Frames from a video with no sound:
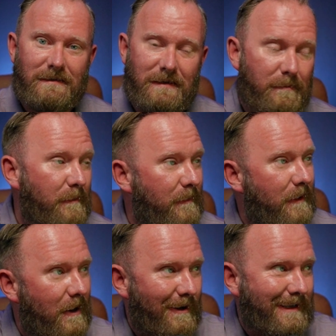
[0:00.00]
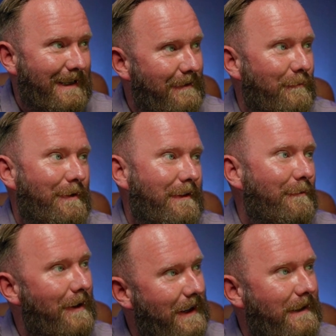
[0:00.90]
and some of them are getting rid of
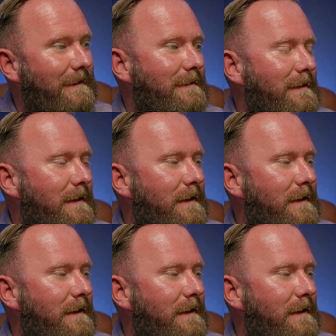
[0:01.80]
the rate.